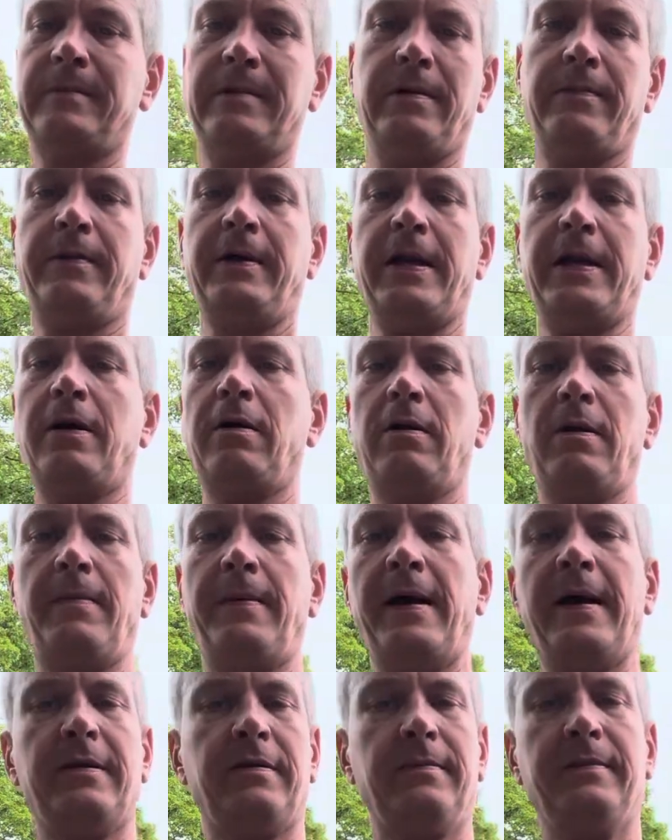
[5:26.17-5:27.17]
when they go to the
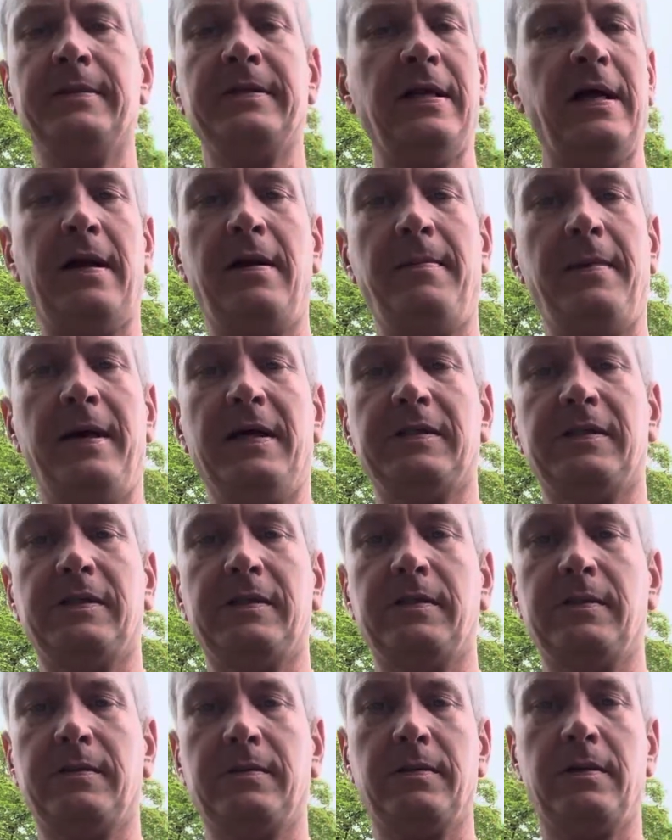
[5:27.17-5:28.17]
bathroom, is not a
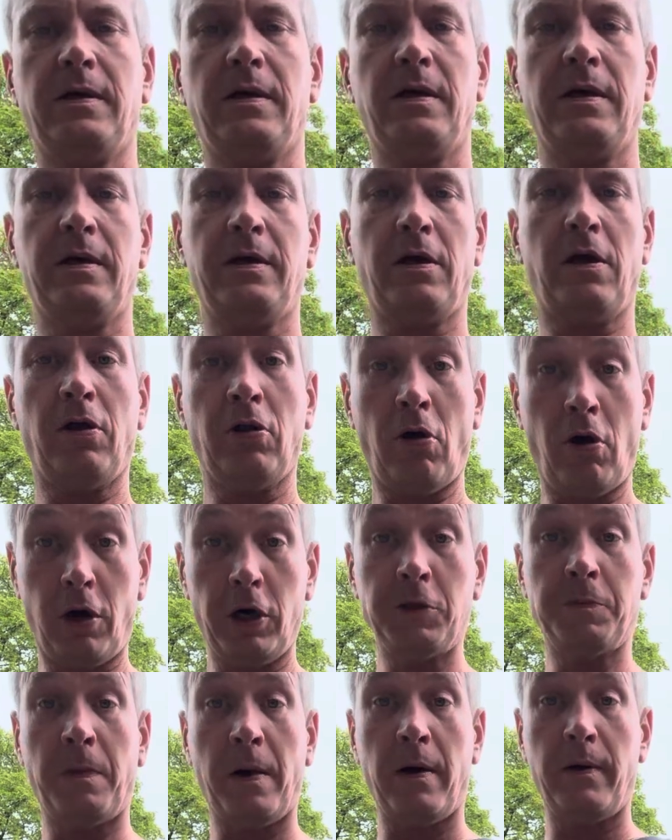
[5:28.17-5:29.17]
mess. A
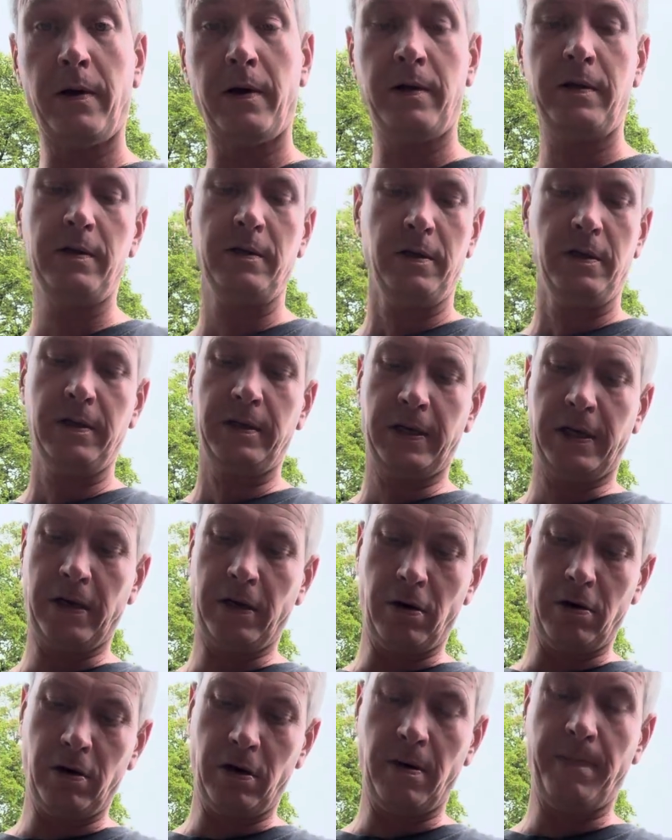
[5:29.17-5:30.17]
large boa can
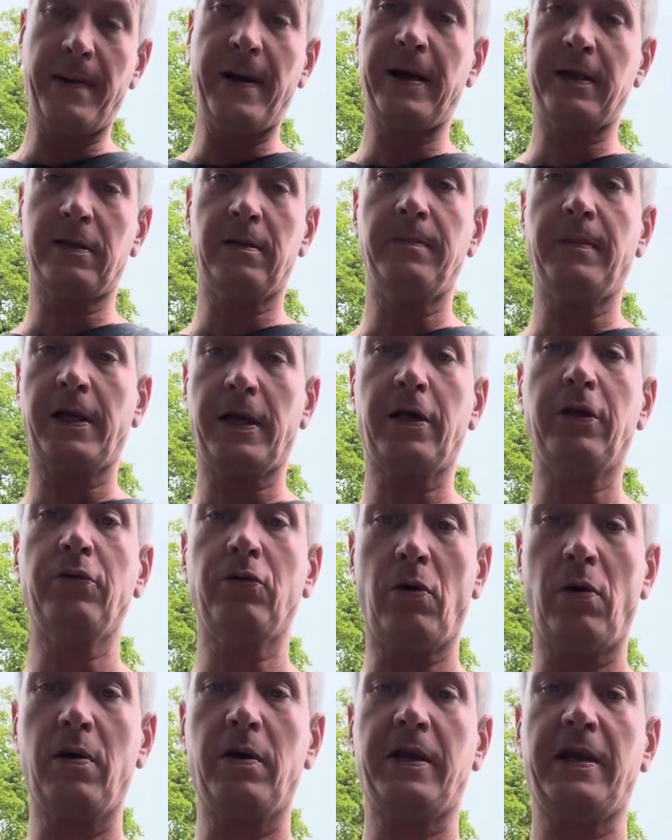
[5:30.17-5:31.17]
go to the bathroom like a
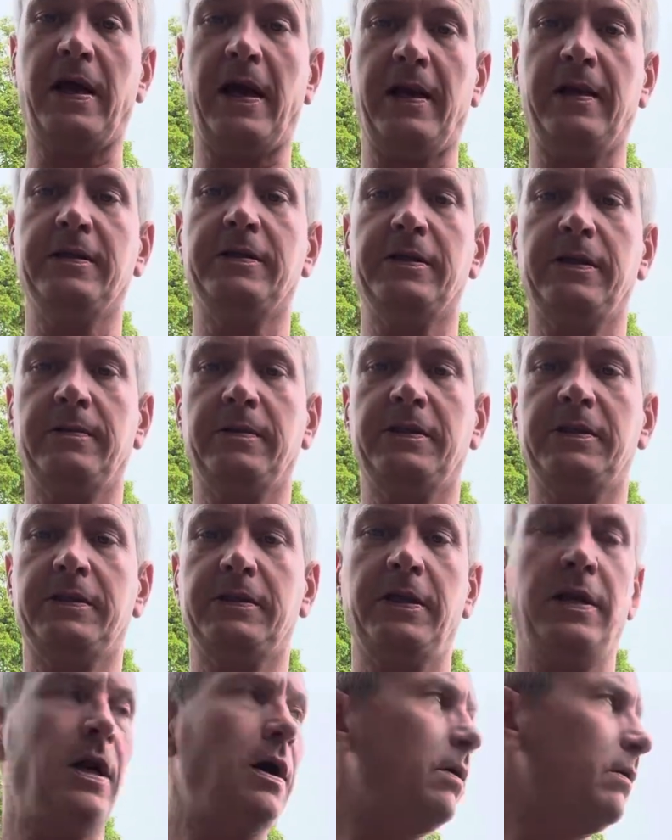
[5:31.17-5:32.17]
dog can, so it's,
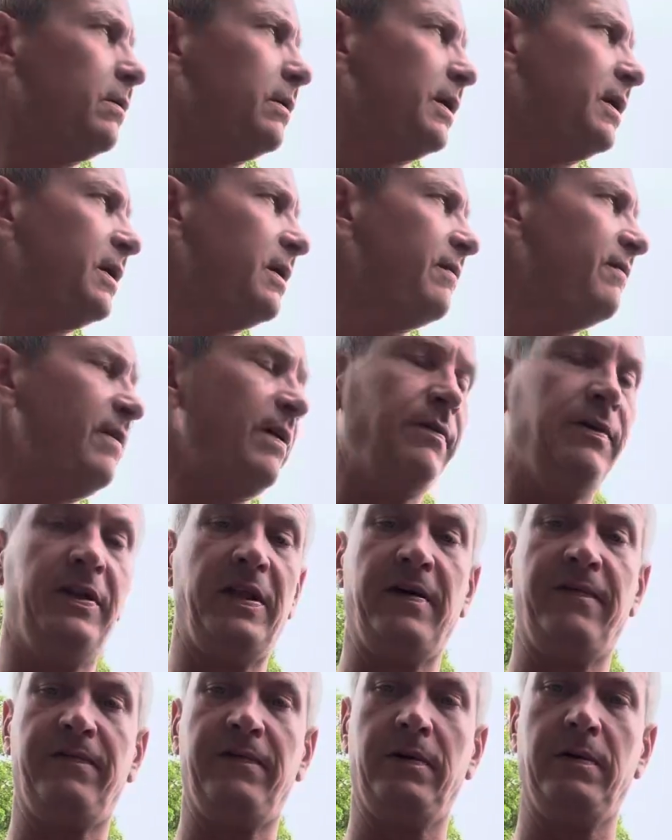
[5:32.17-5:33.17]
you know, very
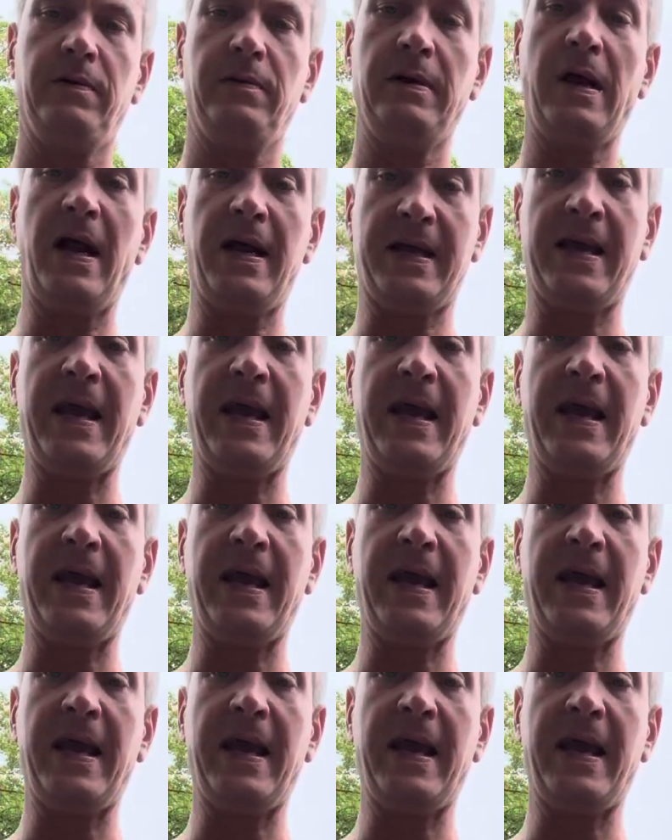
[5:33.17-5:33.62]
different. Not